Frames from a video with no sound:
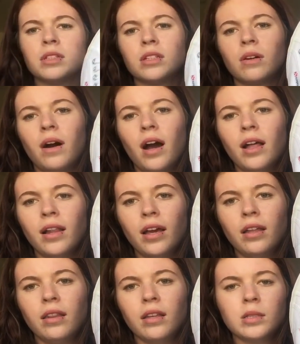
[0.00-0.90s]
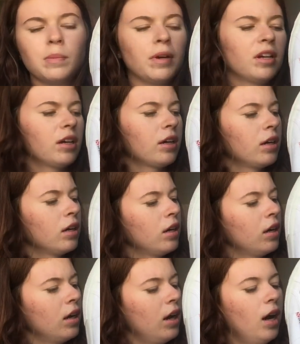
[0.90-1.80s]
so I like these better.
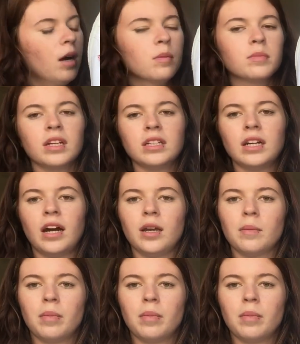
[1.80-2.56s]
They tie up